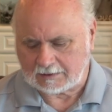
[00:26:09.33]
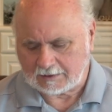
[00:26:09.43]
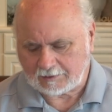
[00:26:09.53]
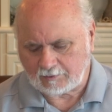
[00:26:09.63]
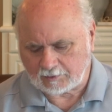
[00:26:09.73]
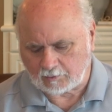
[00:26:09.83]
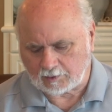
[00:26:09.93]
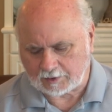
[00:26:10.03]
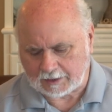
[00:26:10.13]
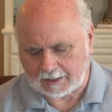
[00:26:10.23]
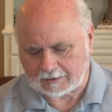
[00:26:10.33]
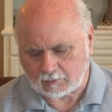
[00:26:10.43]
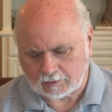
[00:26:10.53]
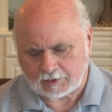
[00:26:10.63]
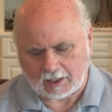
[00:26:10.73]
That's what the Word of God is.
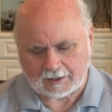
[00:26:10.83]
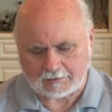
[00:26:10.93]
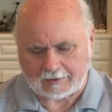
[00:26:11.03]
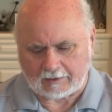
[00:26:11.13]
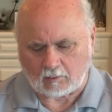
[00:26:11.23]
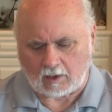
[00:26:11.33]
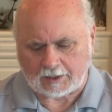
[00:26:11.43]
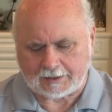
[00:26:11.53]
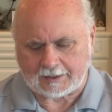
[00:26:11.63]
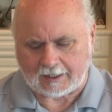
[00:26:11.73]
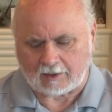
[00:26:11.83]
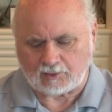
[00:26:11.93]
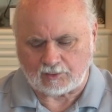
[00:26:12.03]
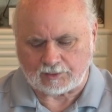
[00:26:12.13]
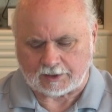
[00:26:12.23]
We're talking about walking in our
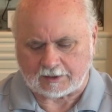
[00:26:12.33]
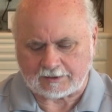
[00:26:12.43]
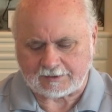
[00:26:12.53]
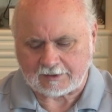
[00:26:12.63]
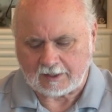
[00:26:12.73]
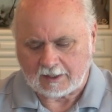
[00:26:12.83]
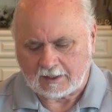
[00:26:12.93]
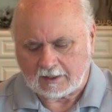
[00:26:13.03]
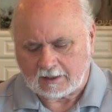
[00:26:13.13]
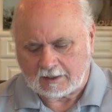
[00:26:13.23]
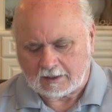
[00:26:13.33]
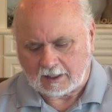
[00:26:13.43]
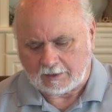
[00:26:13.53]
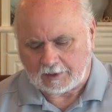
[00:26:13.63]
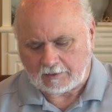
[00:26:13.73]
newness.
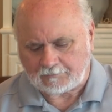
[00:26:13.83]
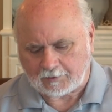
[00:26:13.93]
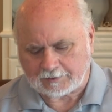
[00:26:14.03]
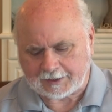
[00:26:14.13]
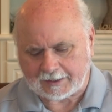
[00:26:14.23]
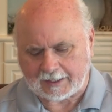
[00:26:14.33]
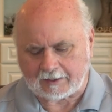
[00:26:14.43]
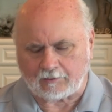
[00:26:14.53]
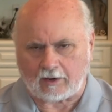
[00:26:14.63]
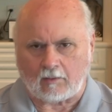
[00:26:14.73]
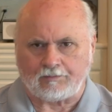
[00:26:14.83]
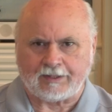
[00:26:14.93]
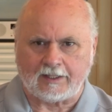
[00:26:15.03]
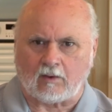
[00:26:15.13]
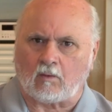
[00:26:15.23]
Amen. First, I got to
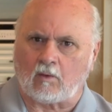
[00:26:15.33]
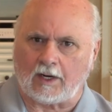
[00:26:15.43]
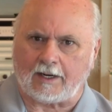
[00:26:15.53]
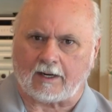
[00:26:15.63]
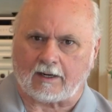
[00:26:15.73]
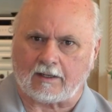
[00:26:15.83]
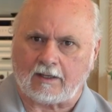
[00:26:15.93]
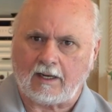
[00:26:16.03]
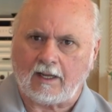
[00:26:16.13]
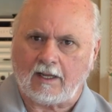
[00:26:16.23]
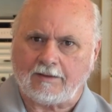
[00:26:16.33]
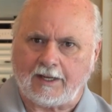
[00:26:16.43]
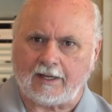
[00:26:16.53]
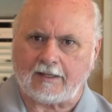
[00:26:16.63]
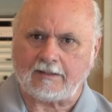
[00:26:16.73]
be aware
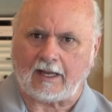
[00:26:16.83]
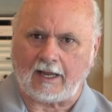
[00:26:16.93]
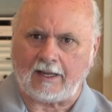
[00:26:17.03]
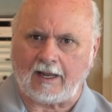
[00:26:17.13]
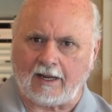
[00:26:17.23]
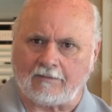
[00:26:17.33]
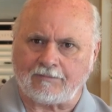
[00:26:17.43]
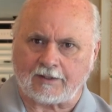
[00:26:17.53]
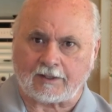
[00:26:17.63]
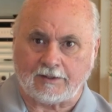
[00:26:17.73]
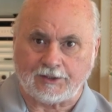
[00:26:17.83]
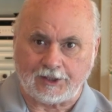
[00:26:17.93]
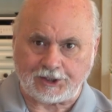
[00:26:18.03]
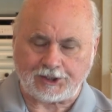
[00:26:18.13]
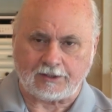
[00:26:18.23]
that I have to
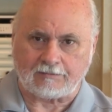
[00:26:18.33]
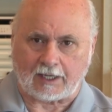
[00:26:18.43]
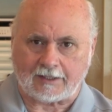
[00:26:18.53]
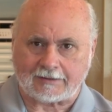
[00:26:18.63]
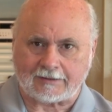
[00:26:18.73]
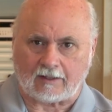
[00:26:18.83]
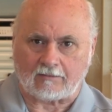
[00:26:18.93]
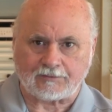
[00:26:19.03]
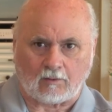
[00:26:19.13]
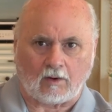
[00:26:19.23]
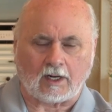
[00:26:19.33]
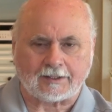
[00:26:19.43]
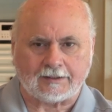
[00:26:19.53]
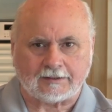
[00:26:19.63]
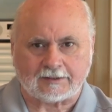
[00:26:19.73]
condition myself to walk
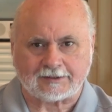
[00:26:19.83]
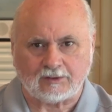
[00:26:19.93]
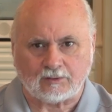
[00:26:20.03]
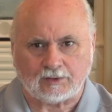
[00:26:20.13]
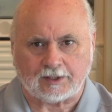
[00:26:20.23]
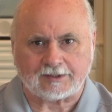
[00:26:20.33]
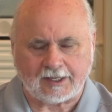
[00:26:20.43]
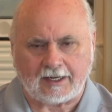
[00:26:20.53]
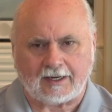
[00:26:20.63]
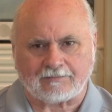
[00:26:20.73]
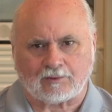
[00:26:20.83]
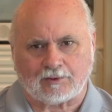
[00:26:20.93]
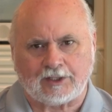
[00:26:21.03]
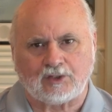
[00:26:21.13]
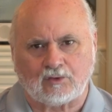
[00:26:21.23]
in this newness. I have to
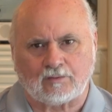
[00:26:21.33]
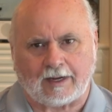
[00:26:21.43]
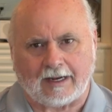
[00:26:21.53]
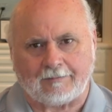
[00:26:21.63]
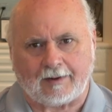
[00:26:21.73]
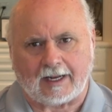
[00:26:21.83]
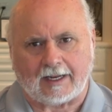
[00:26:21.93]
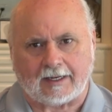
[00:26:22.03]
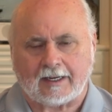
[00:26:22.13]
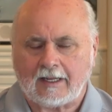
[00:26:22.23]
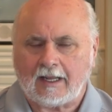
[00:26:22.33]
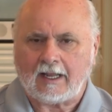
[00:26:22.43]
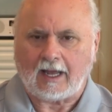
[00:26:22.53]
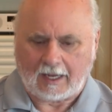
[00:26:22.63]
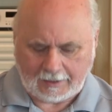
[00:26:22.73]
renew my mind.
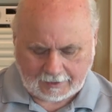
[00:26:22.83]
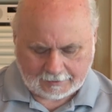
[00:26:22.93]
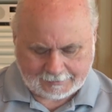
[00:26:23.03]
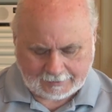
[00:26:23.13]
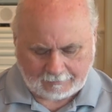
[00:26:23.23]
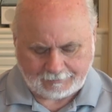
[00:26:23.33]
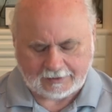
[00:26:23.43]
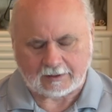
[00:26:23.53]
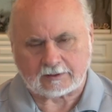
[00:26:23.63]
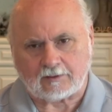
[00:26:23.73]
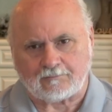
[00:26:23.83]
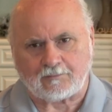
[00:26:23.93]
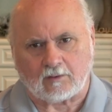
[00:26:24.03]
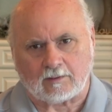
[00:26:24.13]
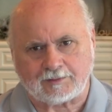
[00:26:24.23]
I got to stop being
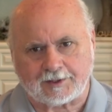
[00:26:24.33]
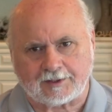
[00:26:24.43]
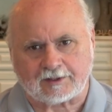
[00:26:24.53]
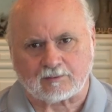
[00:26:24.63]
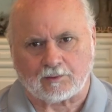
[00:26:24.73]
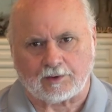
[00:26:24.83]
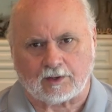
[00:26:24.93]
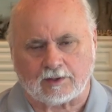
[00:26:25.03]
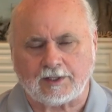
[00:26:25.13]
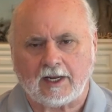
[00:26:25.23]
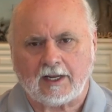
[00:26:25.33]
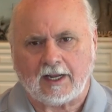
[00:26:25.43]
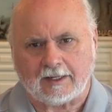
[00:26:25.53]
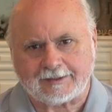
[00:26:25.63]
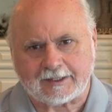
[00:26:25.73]
conformed to this world
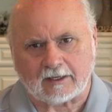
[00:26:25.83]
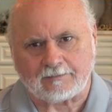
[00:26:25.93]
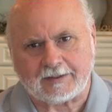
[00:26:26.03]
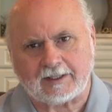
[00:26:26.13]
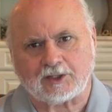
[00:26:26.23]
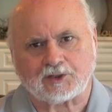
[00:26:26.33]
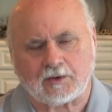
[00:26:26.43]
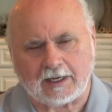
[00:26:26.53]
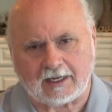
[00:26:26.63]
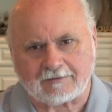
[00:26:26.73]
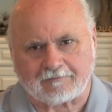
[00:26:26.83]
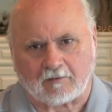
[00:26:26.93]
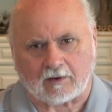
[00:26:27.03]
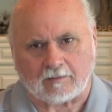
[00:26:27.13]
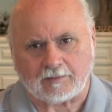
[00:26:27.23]
and start being
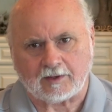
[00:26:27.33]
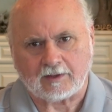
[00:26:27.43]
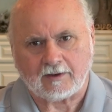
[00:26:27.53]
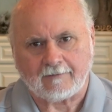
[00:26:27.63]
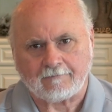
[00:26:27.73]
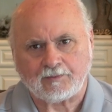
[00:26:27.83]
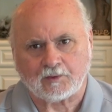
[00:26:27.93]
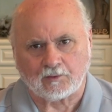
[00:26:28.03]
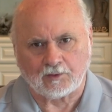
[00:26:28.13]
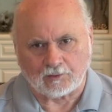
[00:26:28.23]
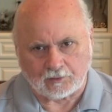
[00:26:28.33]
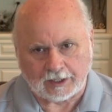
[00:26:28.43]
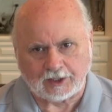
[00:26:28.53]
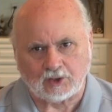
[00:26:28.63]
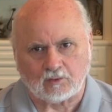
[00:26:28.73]
transformed through the
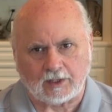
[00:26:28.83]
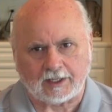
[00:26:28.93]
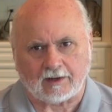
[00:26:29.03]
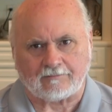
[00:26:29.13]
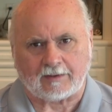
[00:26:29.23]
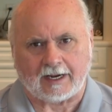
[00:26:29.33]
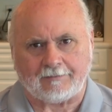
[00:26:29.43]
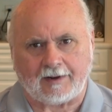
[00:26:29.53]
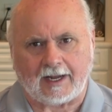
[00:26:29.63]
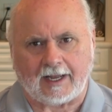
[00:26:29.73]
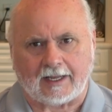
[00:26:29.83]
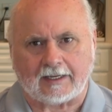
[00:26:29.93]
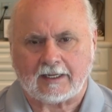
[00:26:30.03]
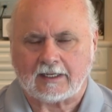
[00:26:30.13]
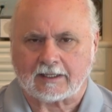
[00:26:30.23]
renewing of my mind.
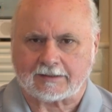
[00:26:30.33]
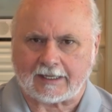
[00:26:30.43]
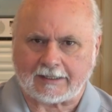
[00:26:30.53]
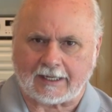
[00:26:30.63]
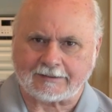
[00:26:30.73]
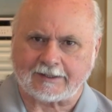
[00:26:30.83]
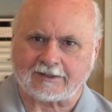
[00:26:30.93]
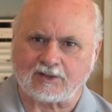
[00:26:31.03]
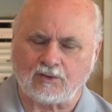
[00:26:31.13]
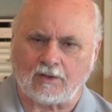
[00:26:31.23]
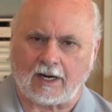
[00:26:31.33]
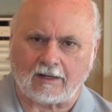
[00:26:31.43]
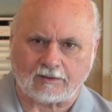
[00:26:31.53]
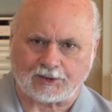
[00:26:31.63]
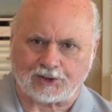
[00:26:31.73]
Because I got this new
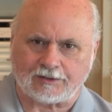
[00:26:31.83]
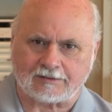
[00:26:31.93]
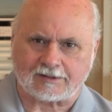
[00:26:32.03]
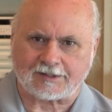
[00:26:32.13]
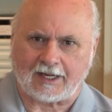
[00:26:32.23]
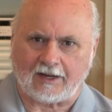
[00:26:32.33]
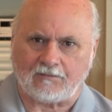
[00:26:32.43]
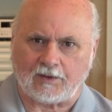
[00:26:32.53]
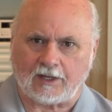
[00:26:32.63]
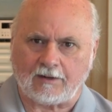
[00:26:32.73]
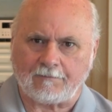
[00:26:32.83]
heart Jesus gave me.